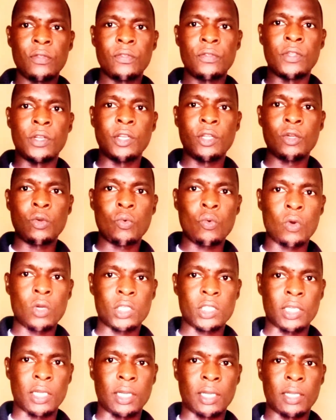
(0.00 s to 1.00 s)

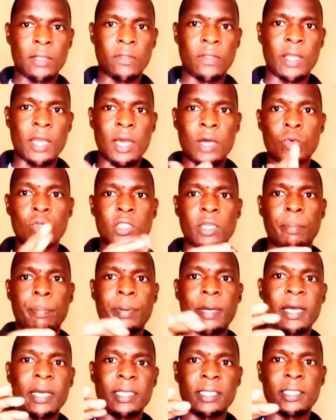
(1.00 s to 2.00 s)
3/4, the outer
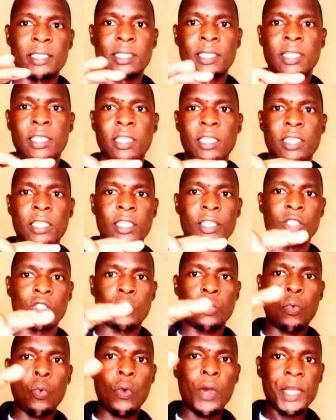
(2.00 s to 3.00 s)
part, is
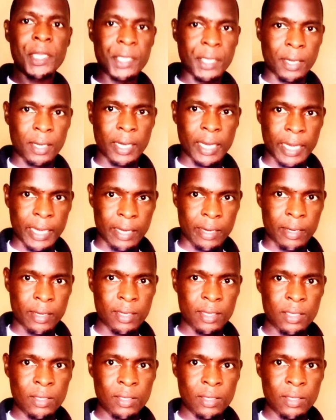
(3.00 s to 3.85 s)
quite red,